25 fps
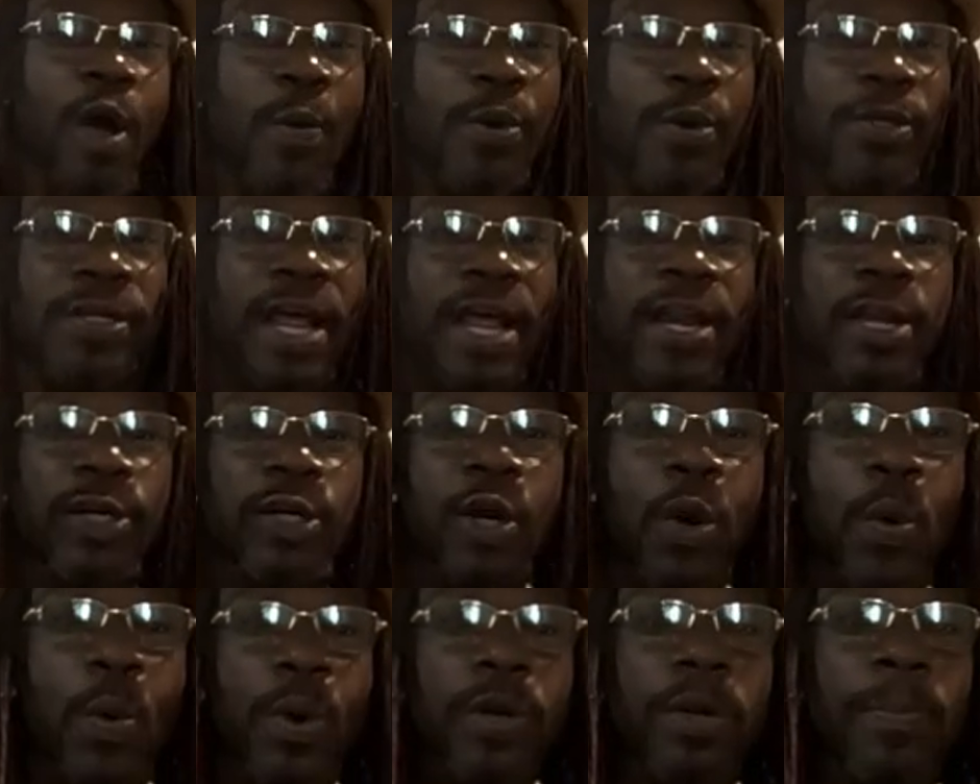always got to
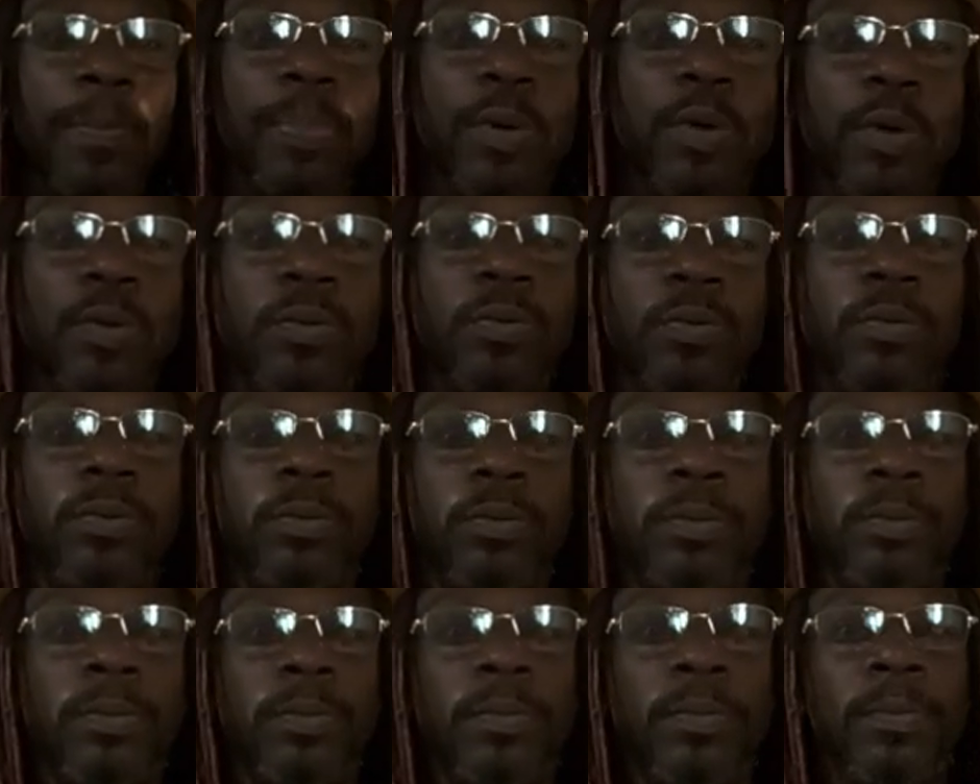go with the blue.
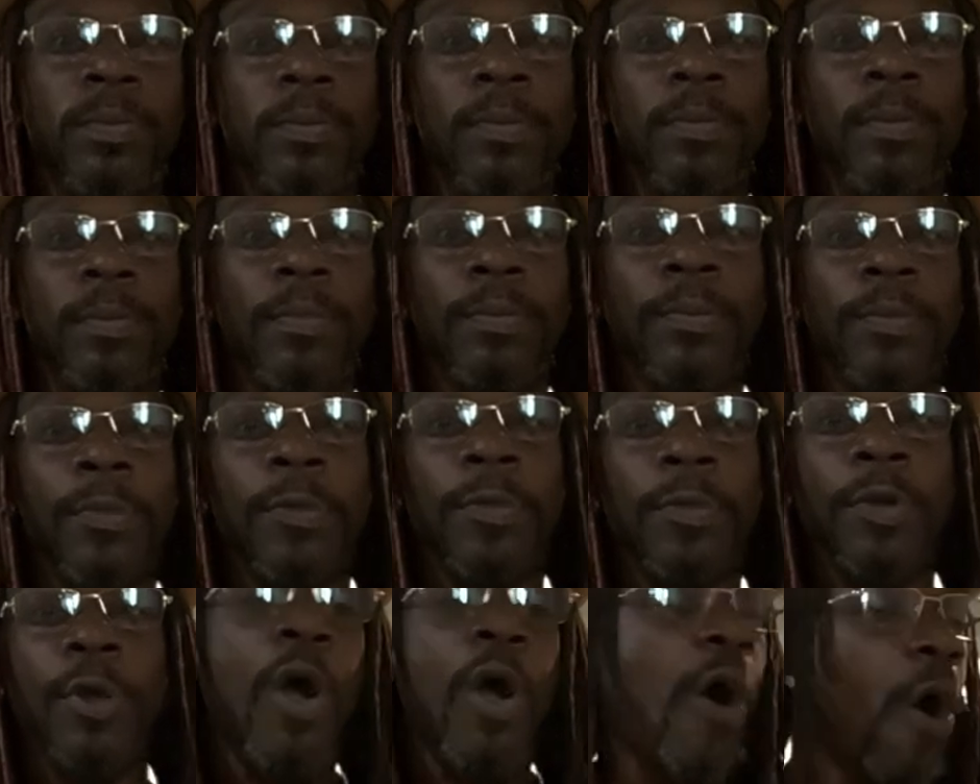
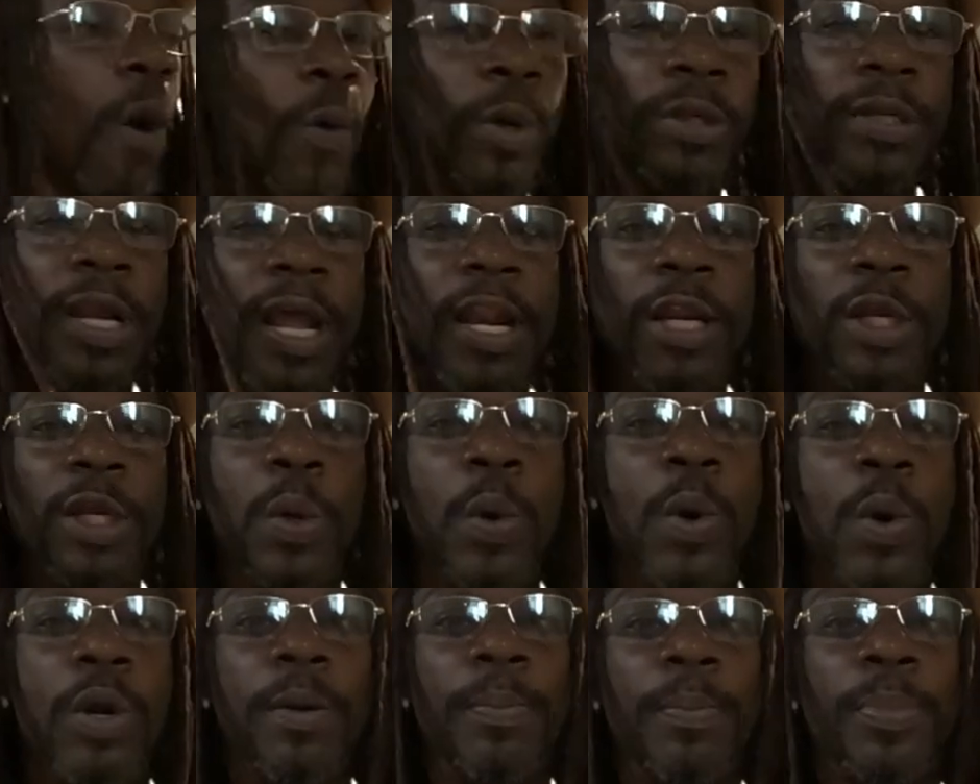Always got to
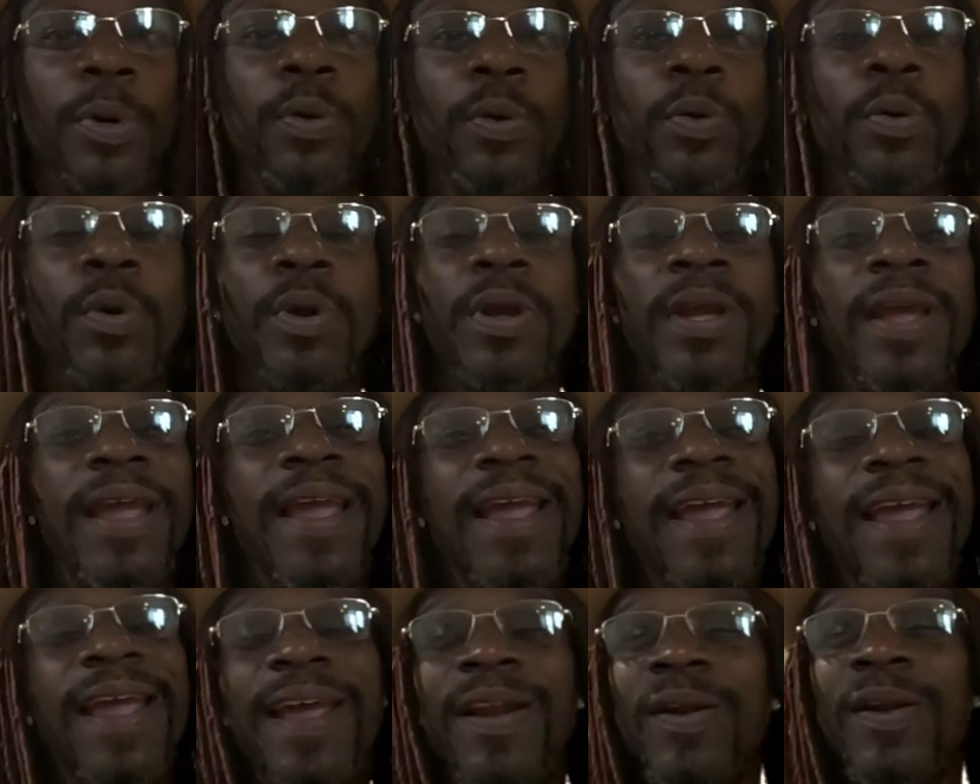go with the blue.
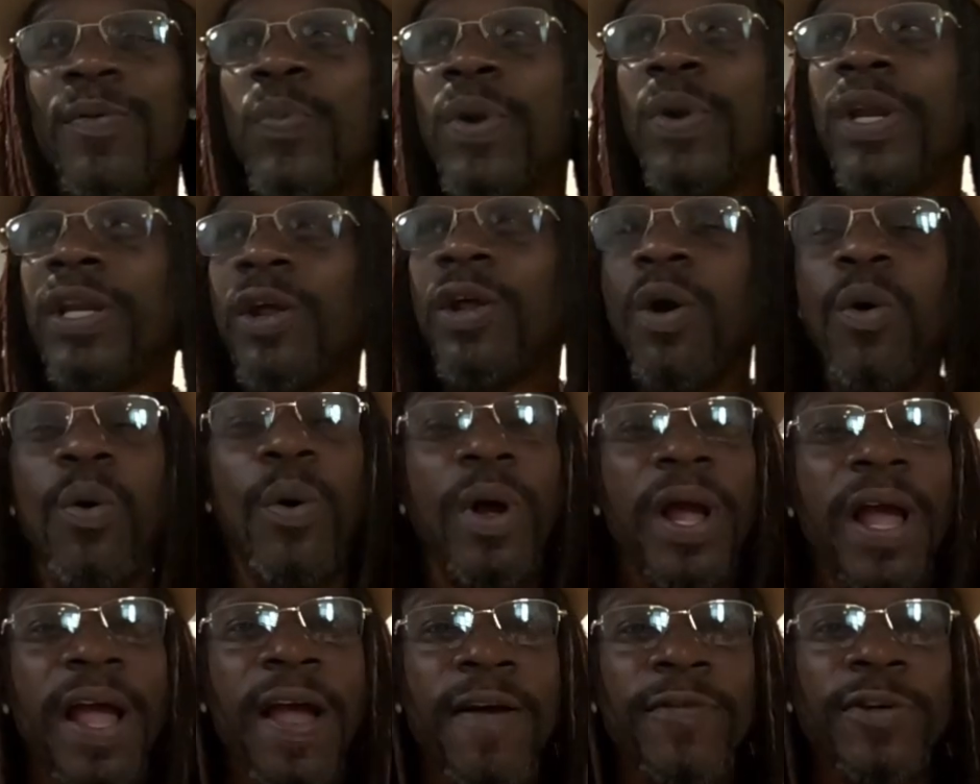And we
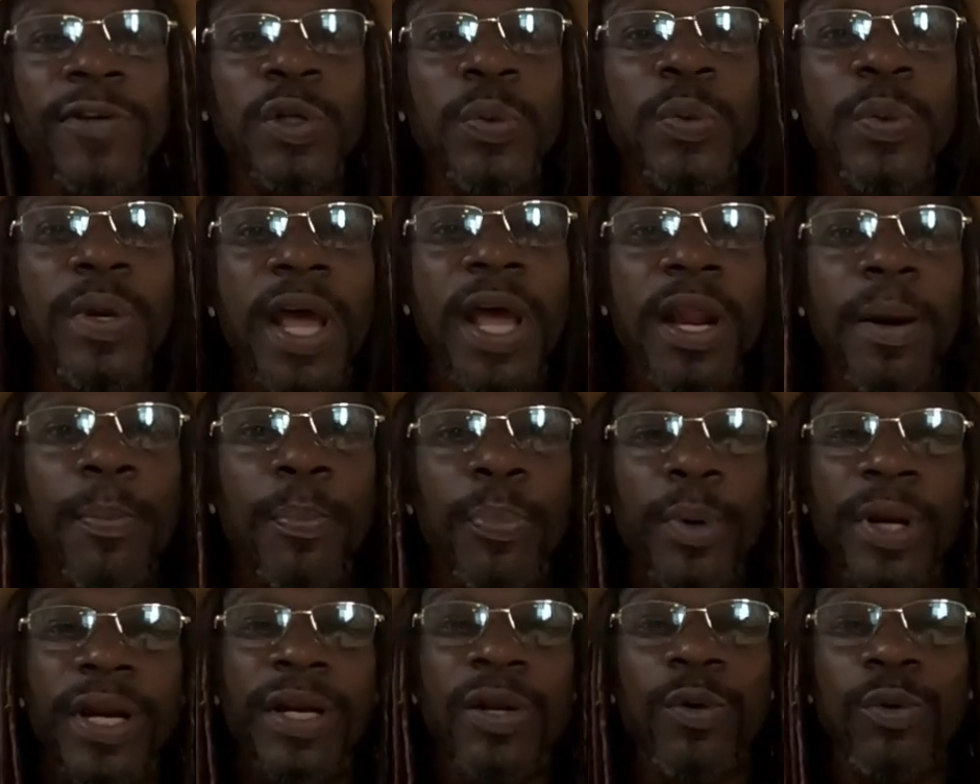don't have to. We got to
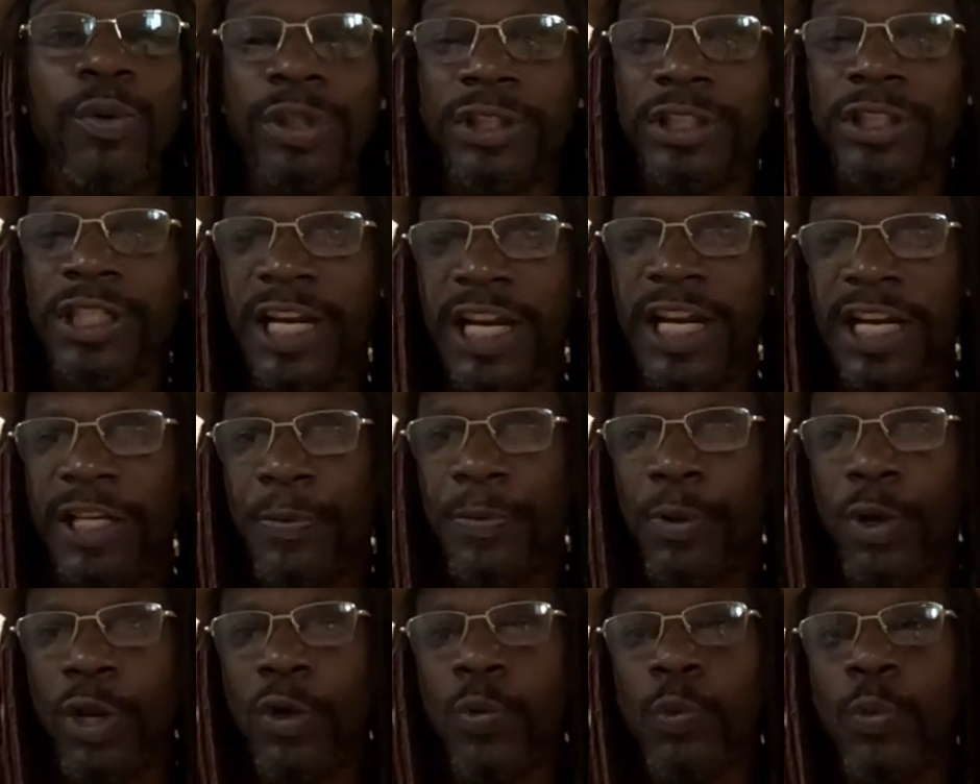break those
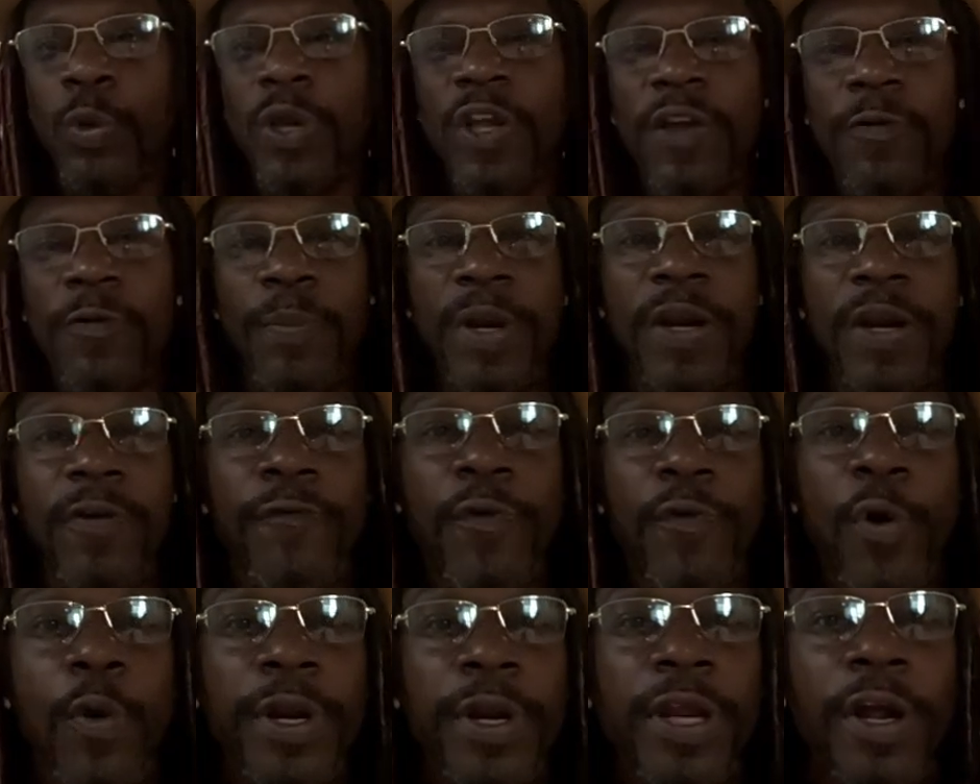chains because we've
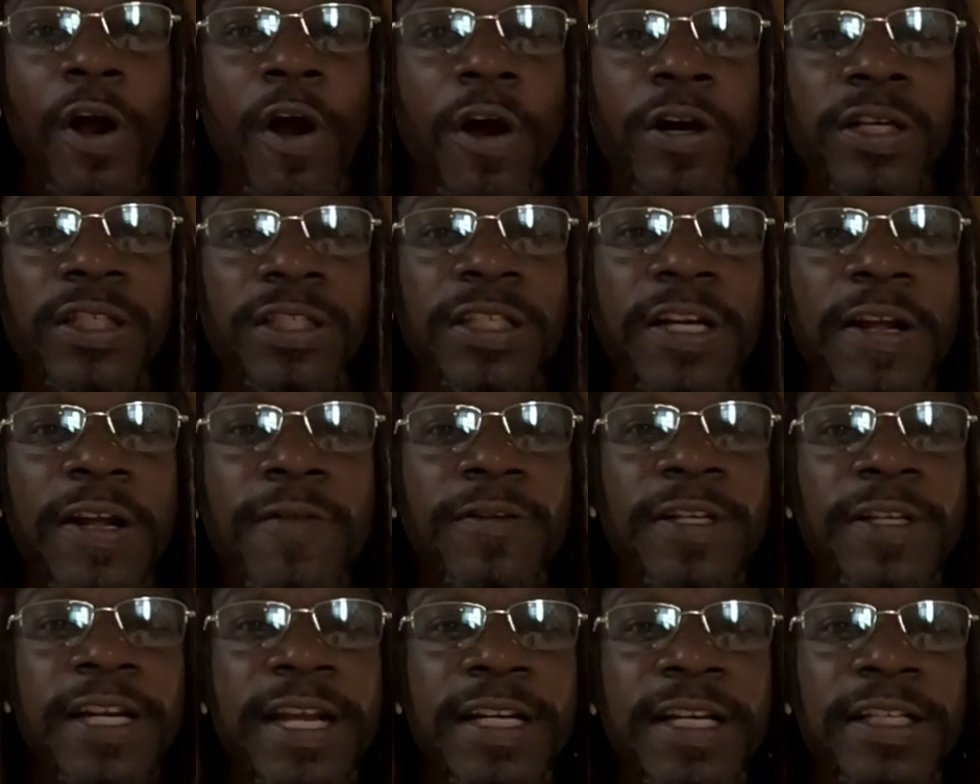been voting
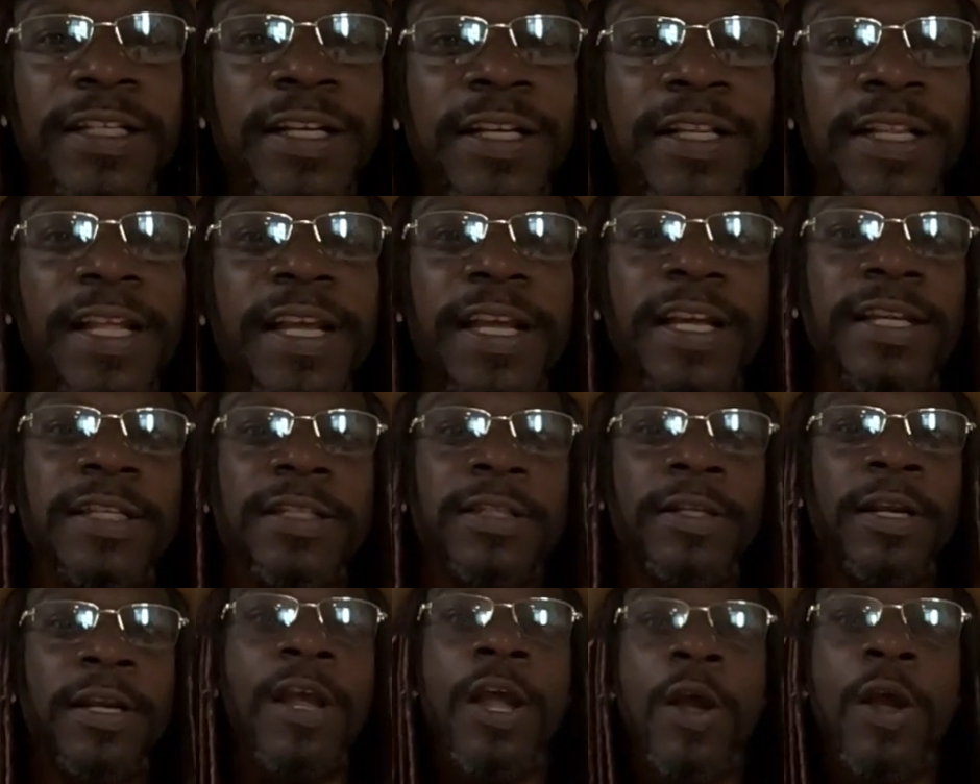ourselves into this.